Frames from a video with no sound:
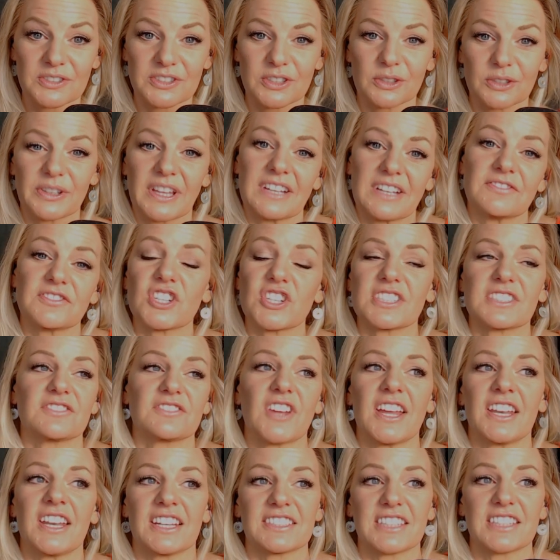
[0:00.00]
So, like, just
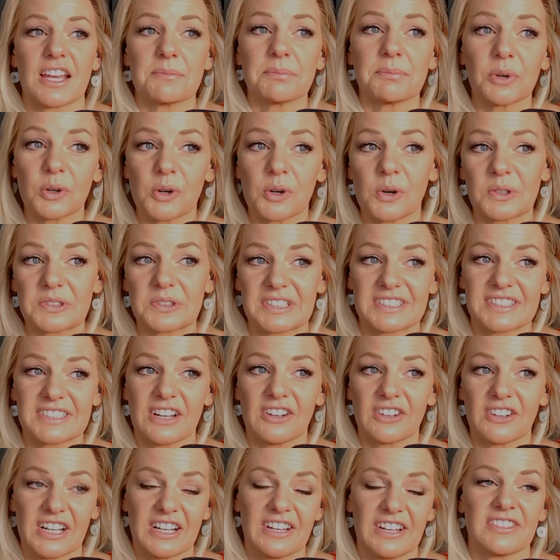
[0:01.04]
an example, Colson's
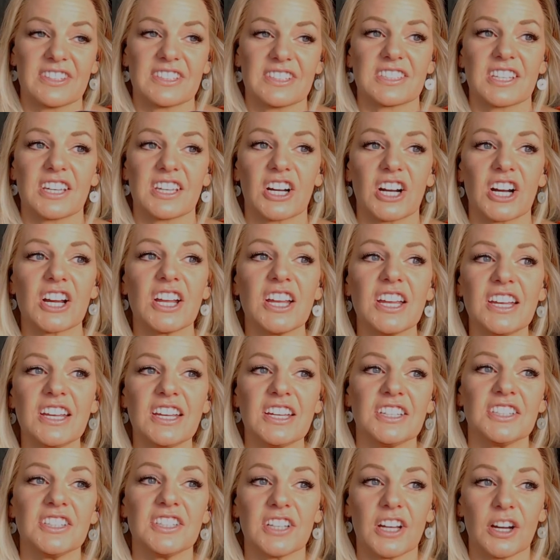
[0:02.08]
elk hunt this year,
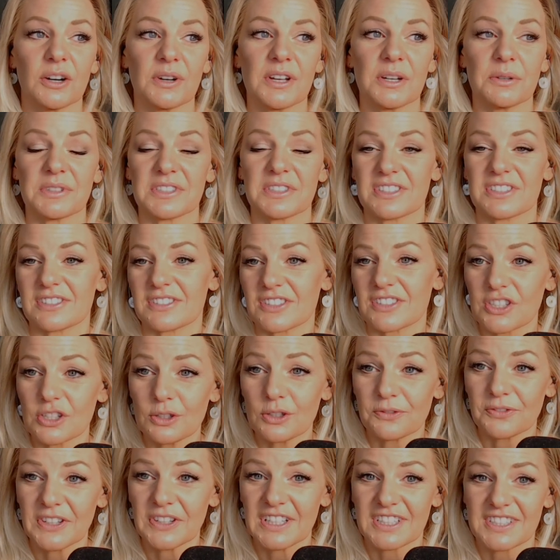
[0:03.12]
it was
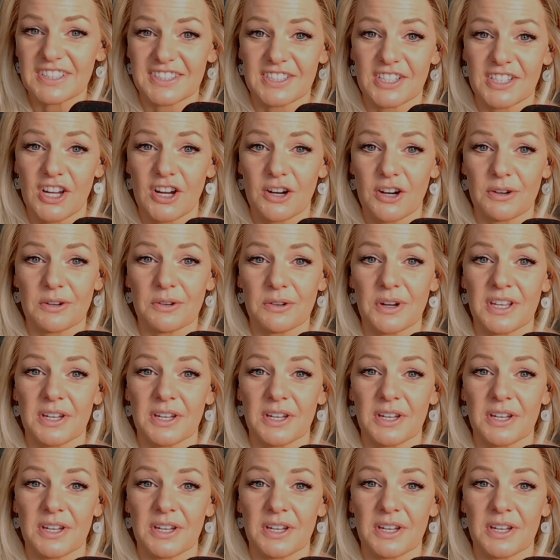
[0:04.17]
2 feet of snow.